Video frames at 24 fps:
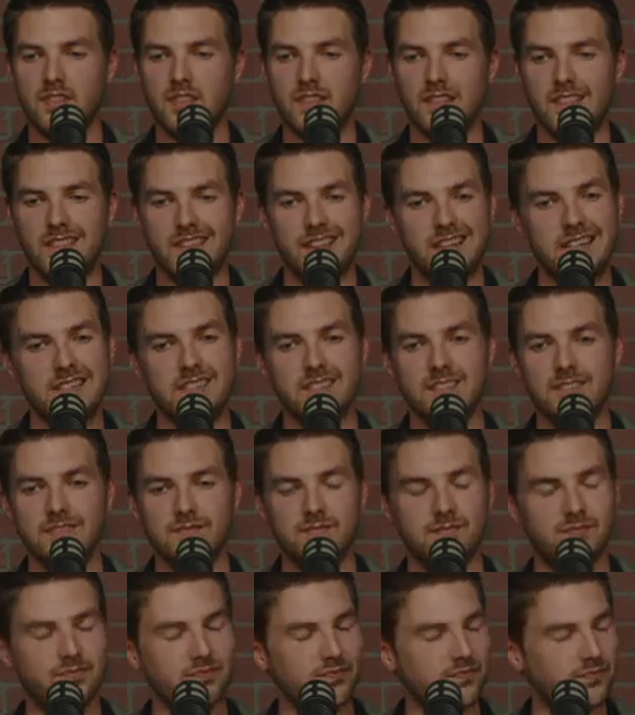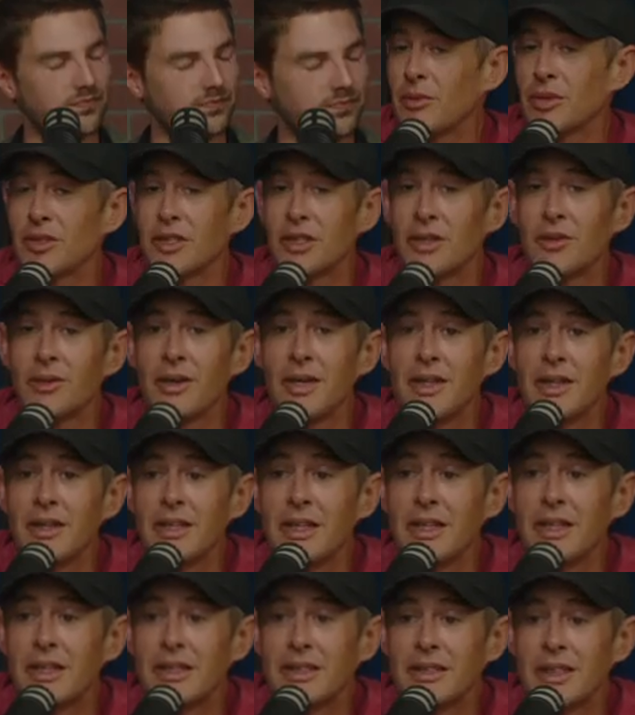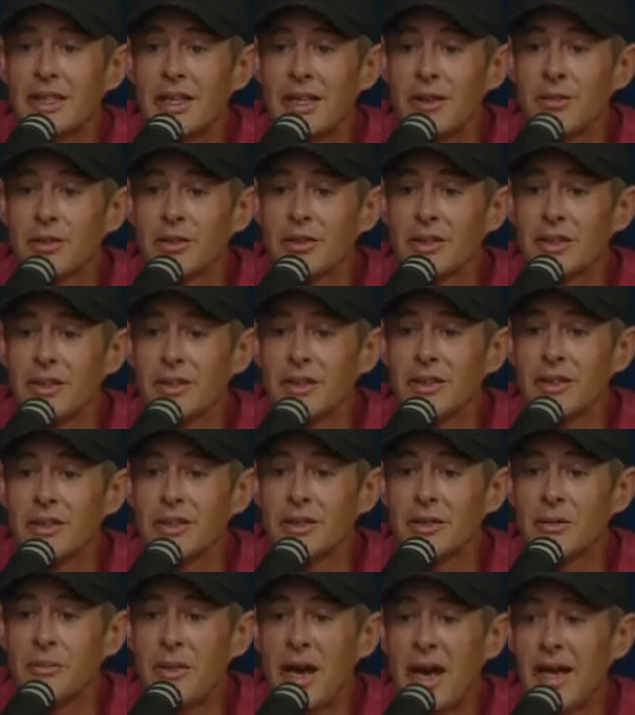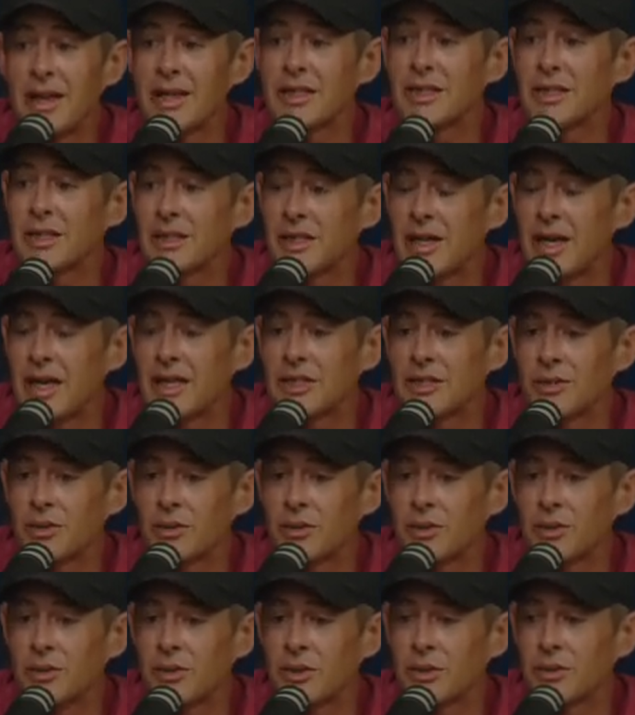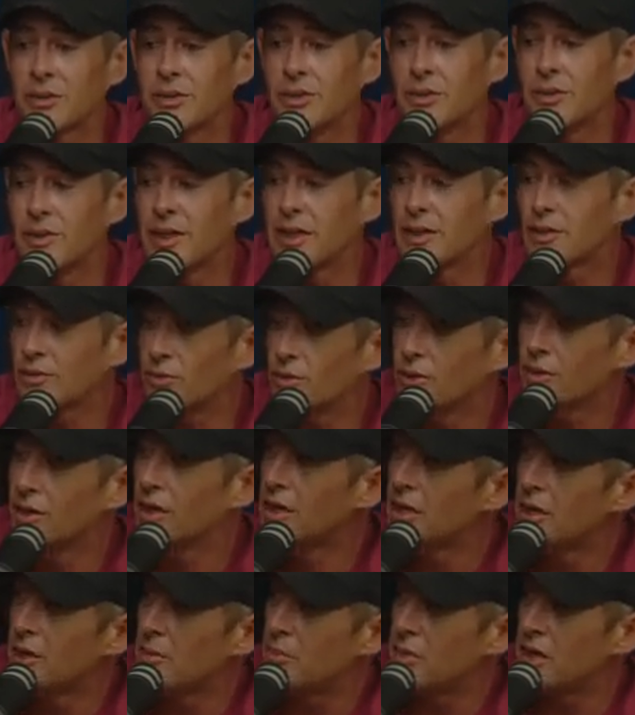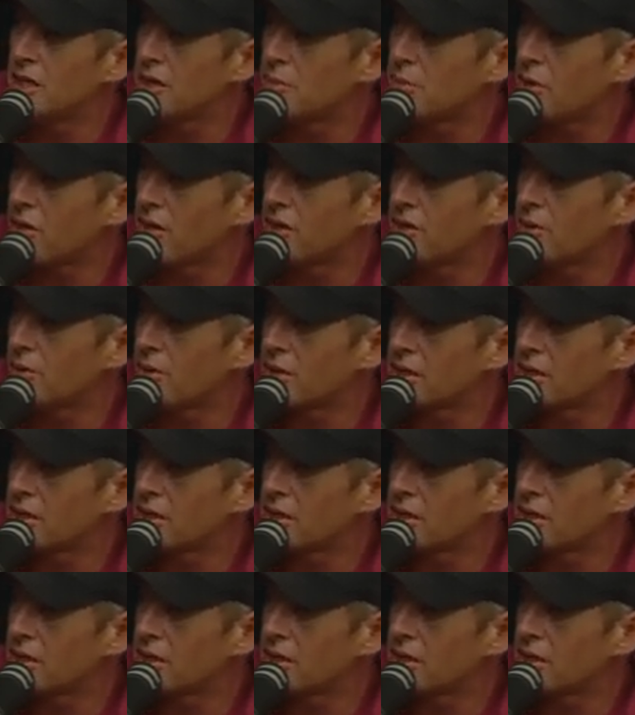You're obviously accomplishing great things and able to balance a lot. So kudos to you. Thanks for being a part of